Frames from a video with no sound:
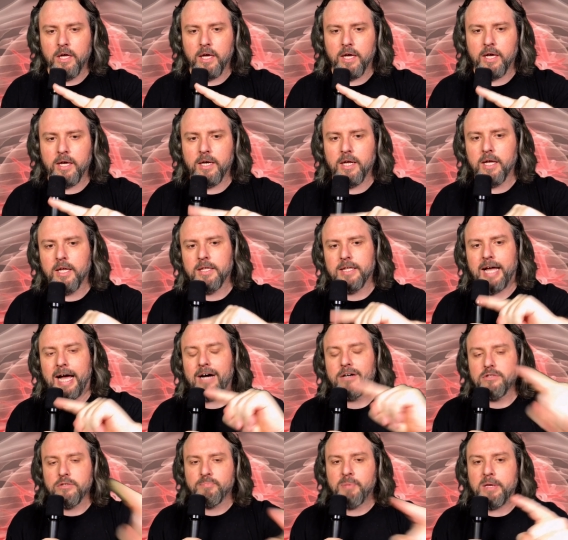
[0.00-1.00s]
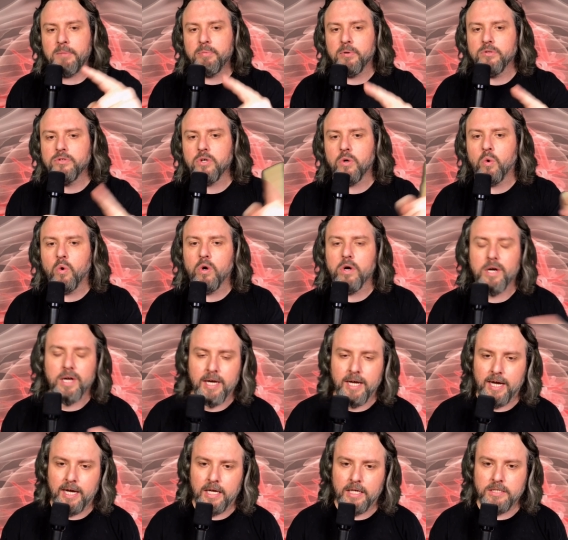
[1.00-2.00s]
It allows people to
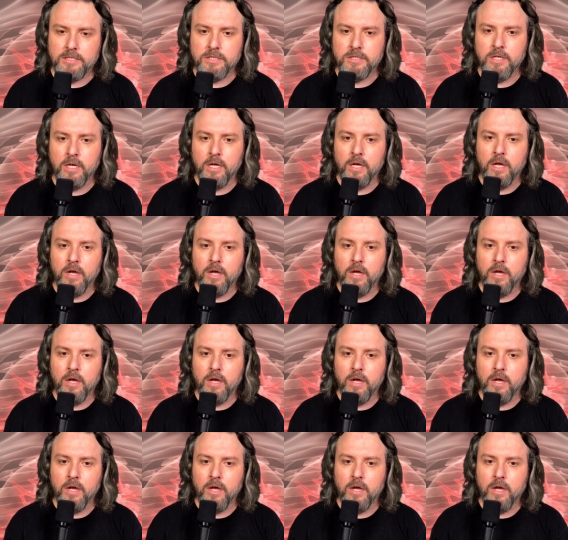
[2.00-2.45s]
organize